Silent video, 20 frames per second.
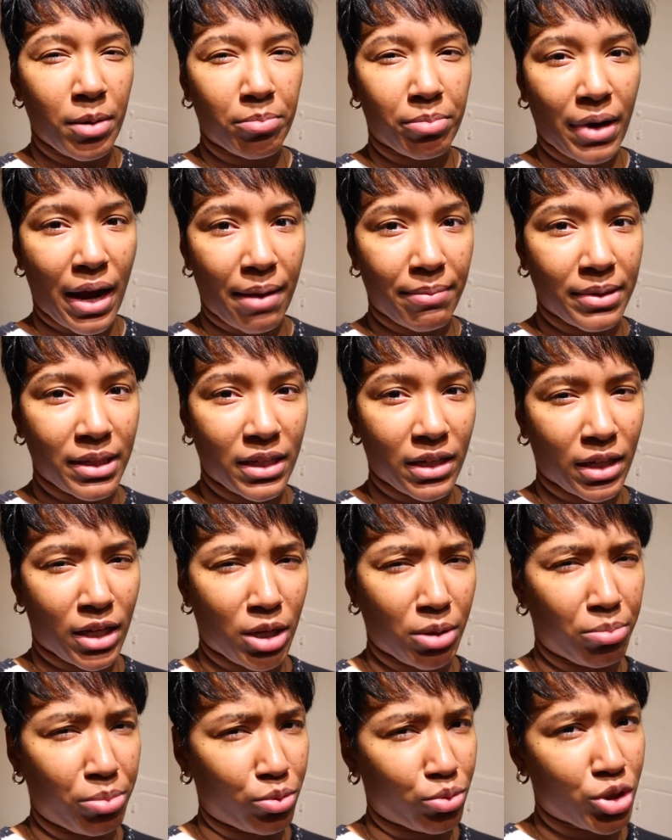probably a
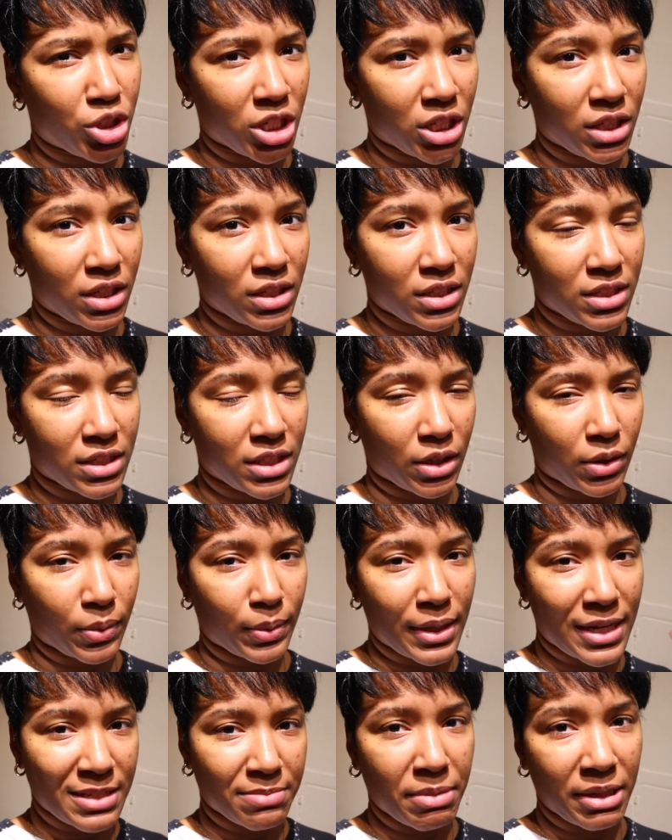kombucha. So
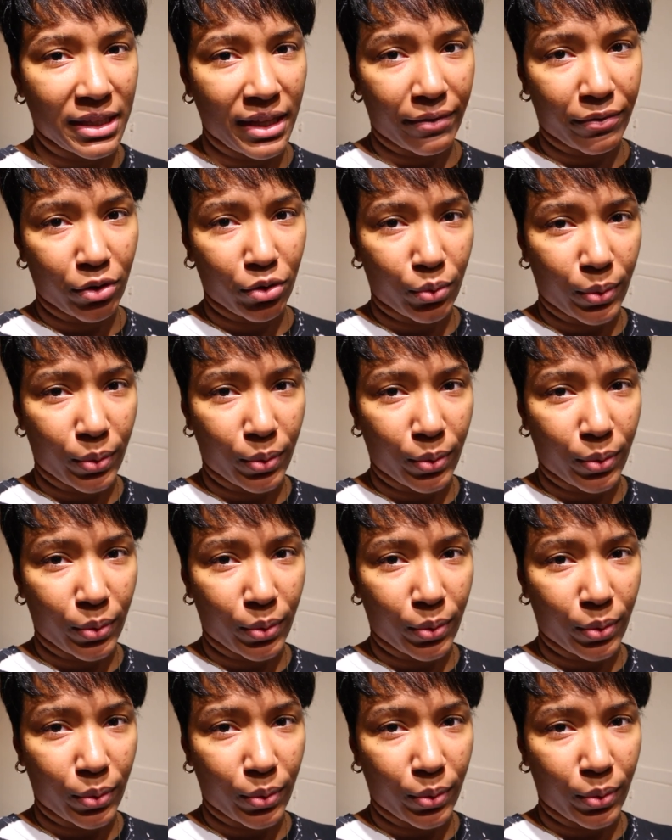let's make that real